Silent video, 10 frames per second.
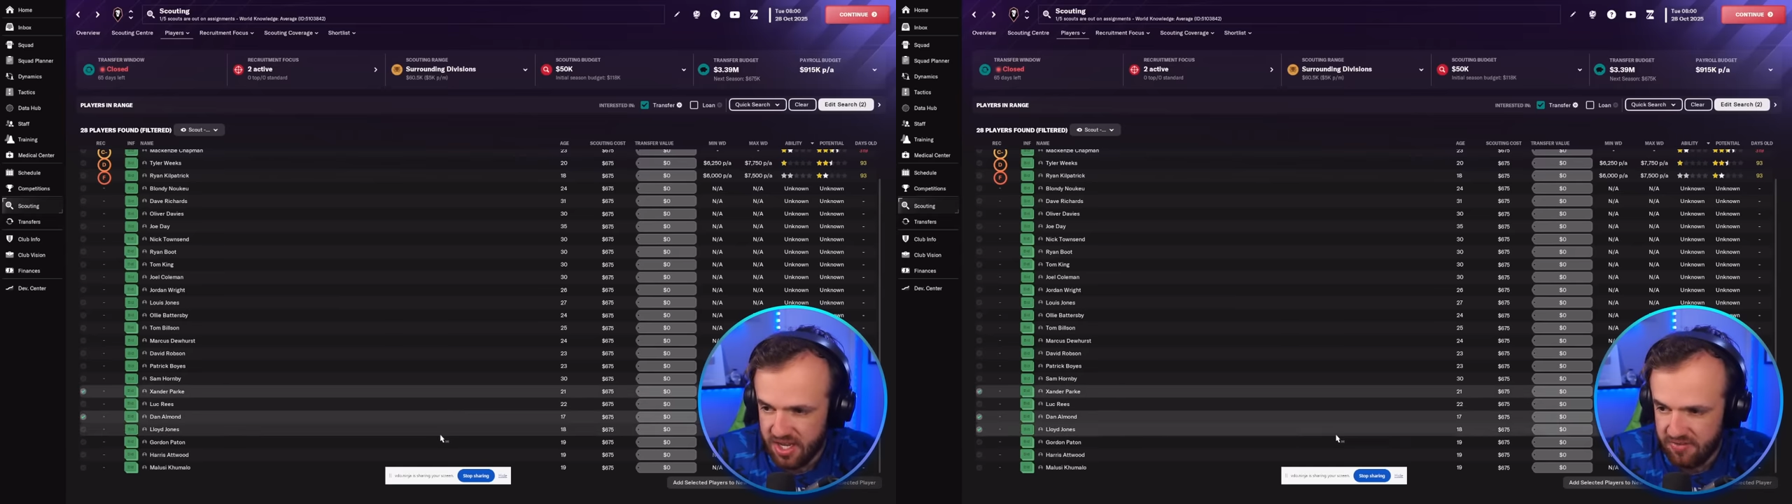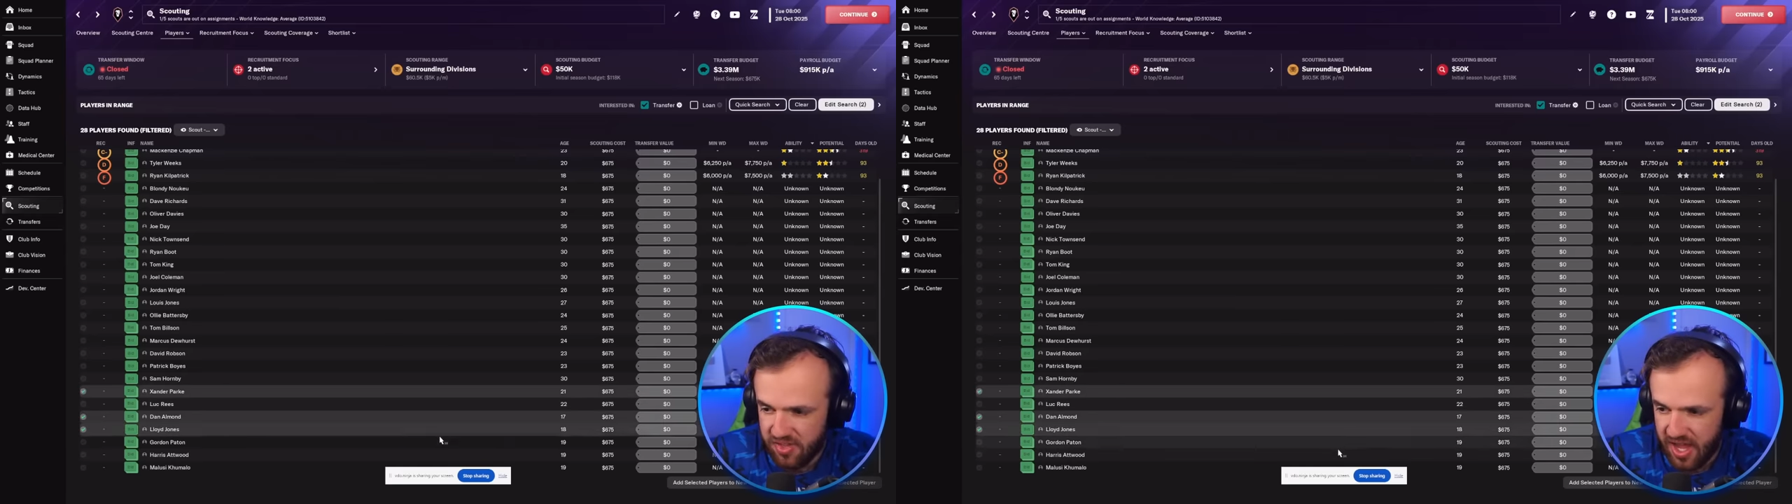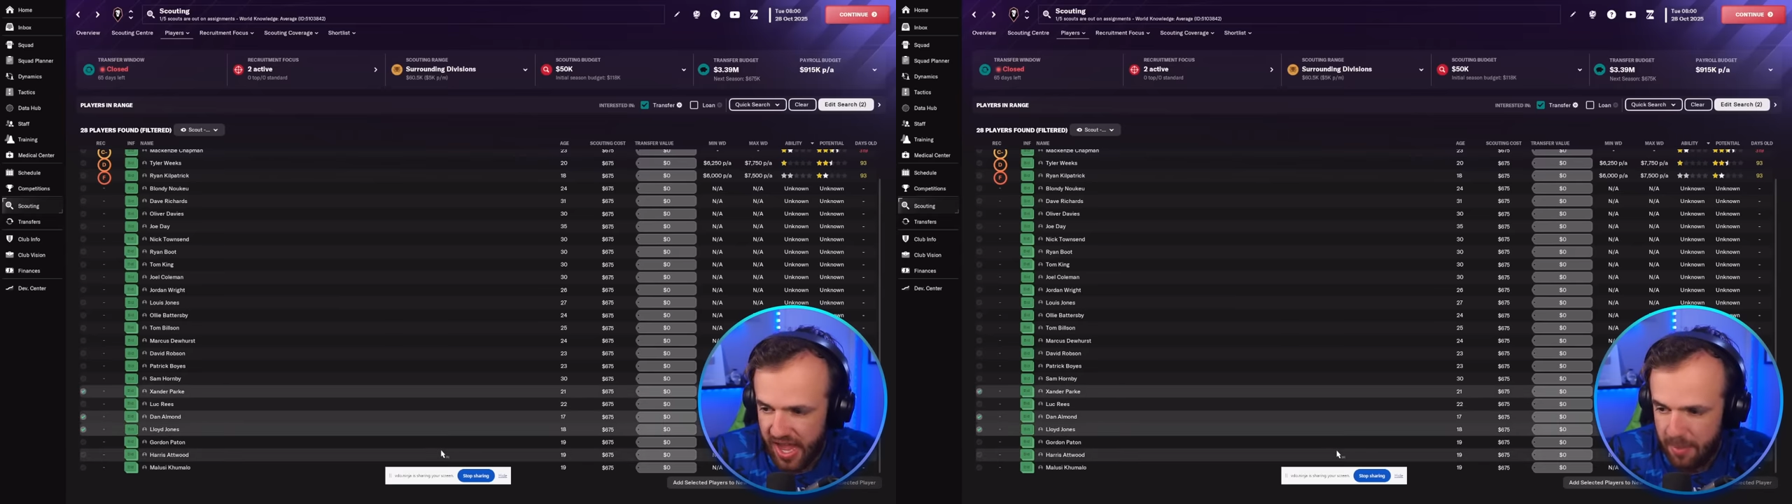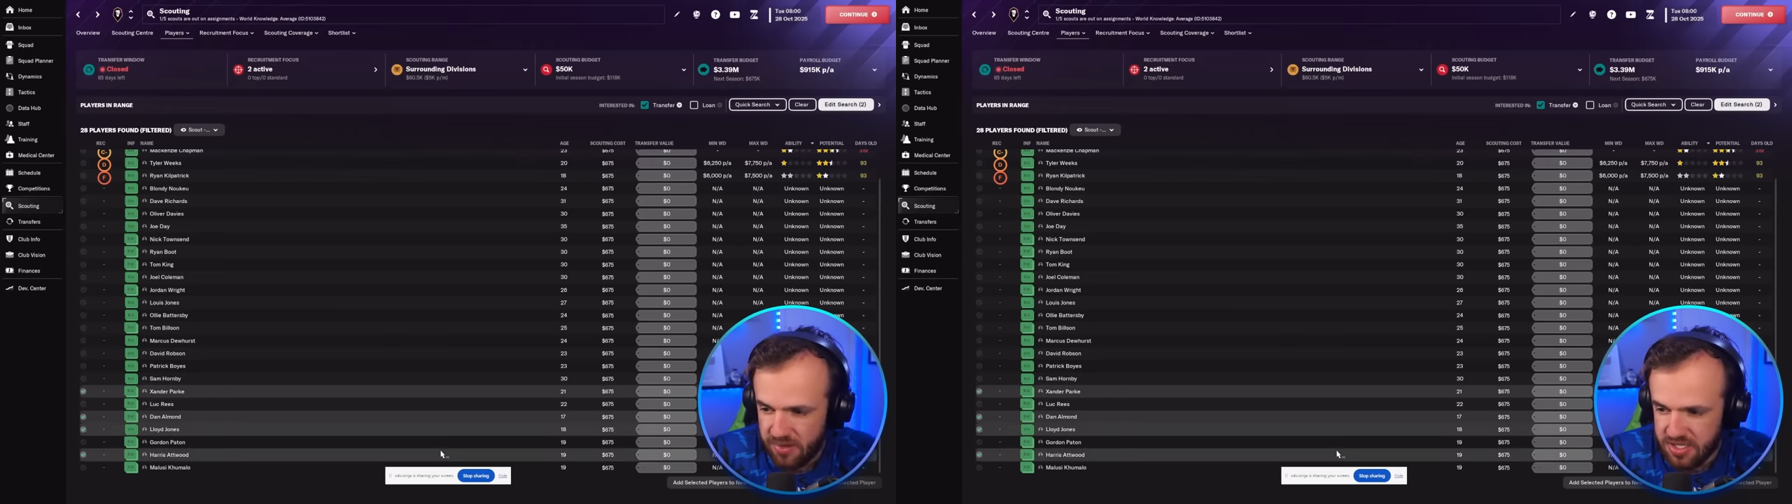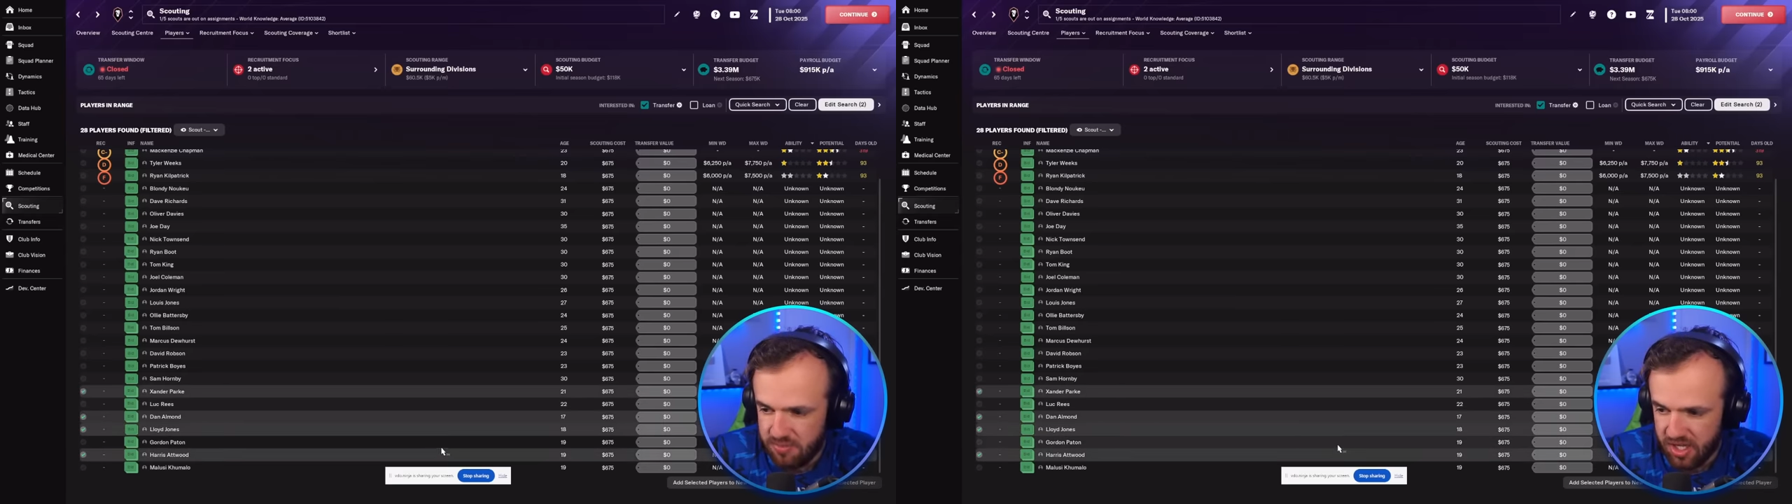if they
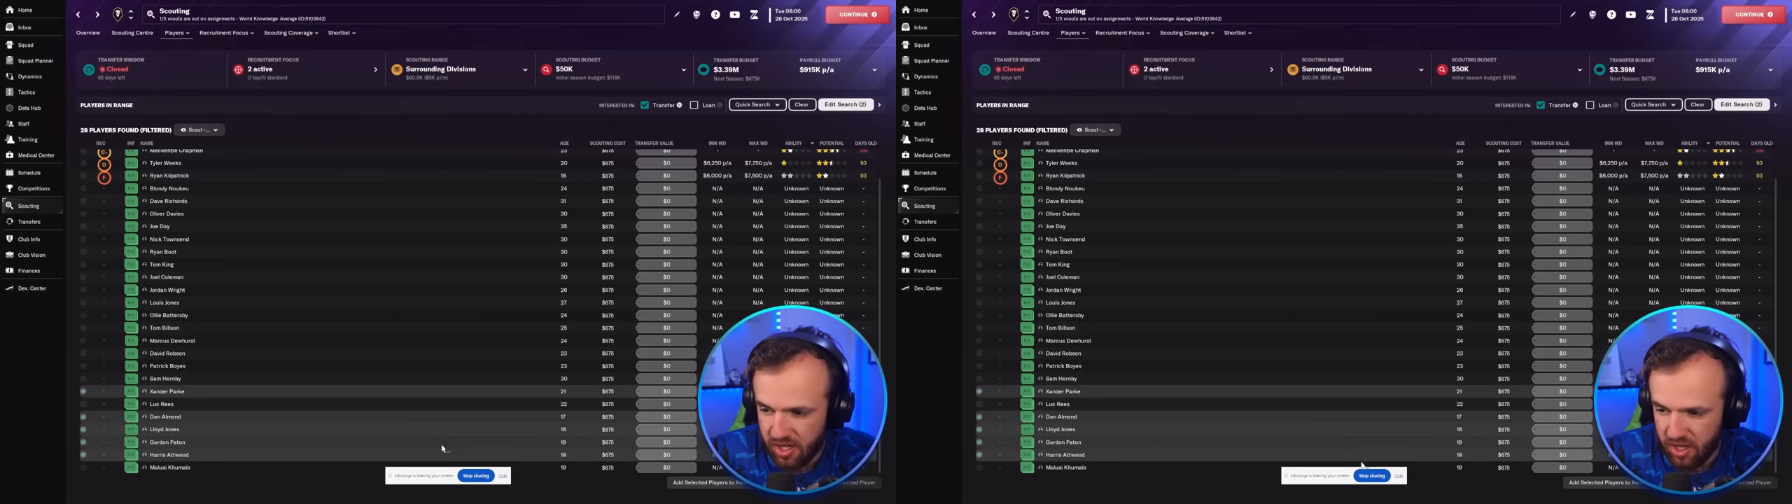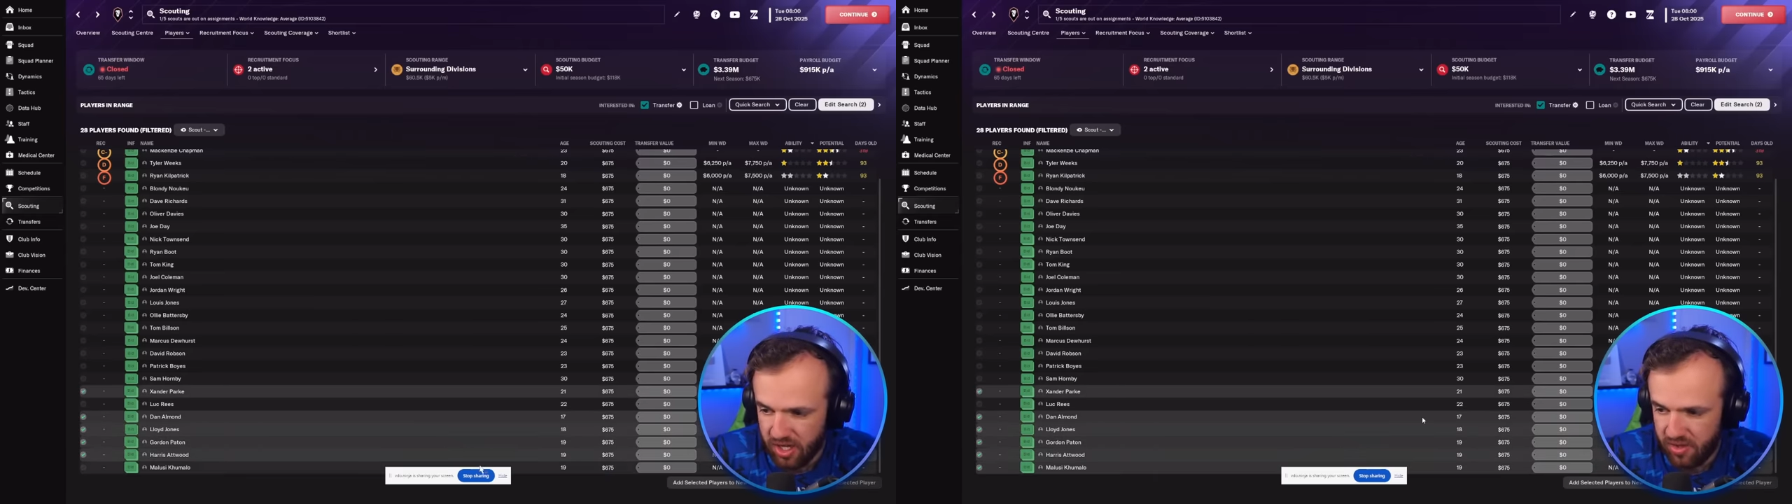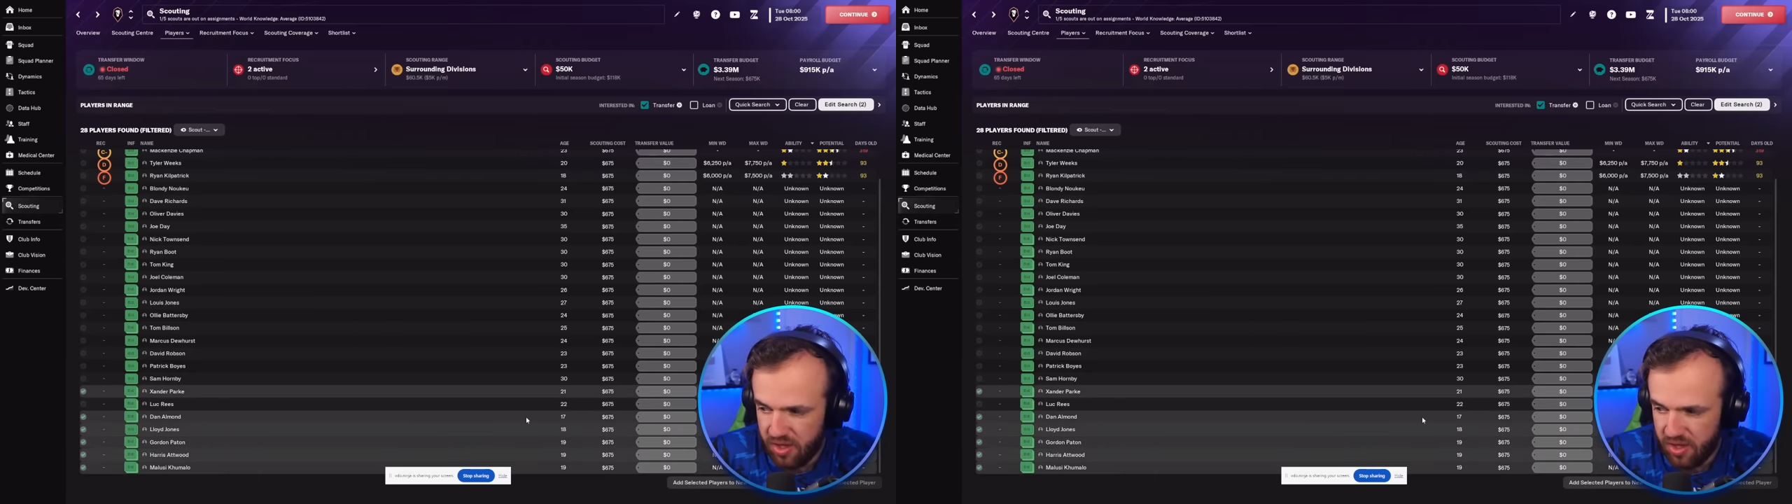happen to be good,